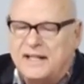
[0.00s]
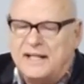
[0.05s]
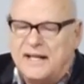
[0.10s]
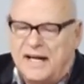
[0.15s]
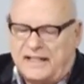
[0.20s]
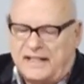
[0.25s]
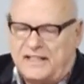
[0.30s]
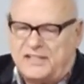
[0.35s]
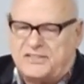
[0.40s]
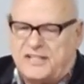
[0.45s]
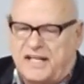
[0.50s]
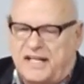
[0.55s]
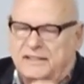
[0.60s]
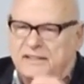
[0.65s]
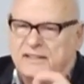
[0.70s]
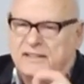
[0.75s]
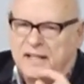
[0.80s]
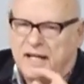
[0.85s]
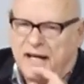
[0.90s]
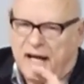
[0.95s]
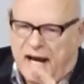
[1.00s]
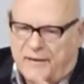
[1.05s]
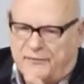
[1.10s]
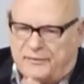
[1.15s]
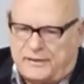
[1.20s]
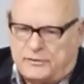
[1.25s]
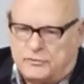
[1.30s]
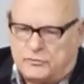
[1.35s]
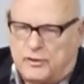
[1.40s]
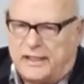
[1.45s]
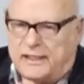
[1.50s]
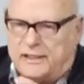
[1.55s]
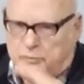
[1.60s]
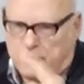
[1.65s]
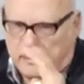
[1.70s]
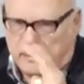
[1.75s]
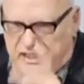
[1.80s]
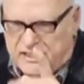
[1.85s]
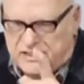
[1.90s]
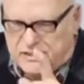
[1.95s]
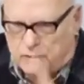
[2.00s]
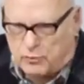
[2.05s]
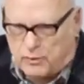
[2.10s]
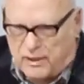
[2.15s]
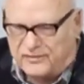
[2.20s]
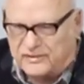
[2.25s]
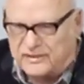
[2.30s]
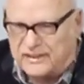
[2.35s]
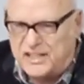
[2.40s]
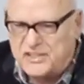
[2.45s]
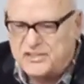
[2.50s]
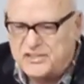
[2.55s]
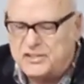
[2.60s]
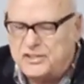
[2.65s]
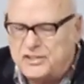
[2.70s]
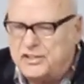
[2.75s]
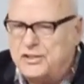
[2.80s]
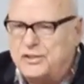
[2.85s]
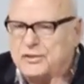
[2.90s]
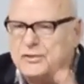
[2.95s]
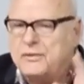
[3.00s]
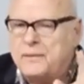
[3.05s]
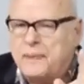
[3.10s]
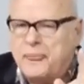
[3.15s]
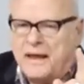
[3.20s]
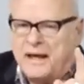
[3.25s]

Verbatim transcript: And he said, I'm getting ready to release a revelation to you